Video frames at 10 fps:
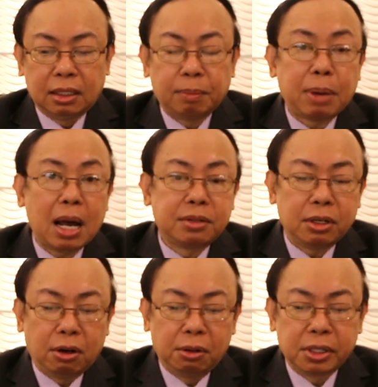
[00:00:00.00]
the
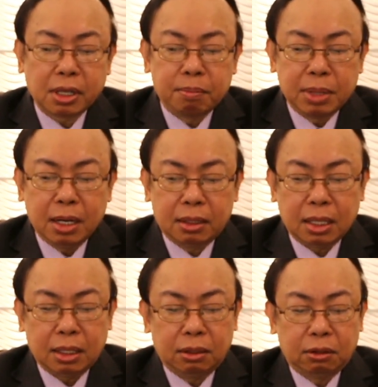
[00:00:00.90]
policyholders'
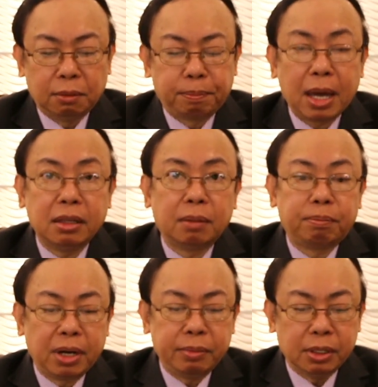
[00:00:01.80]
ability to pay their
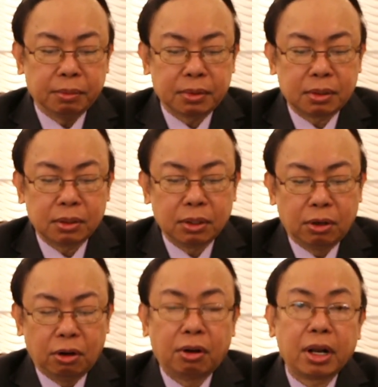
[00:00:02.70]
premiums
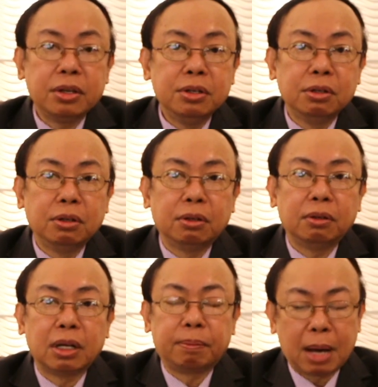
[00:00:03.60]
or
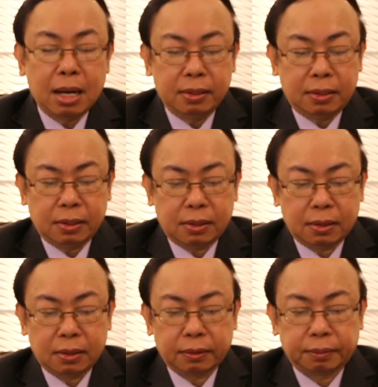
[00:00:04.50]
renew their
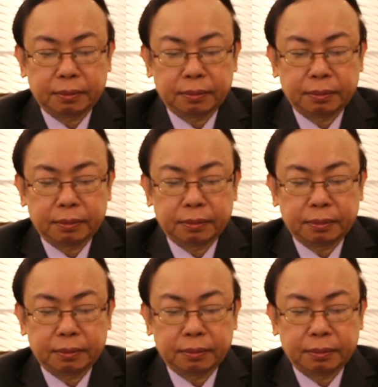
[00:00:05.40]
policies.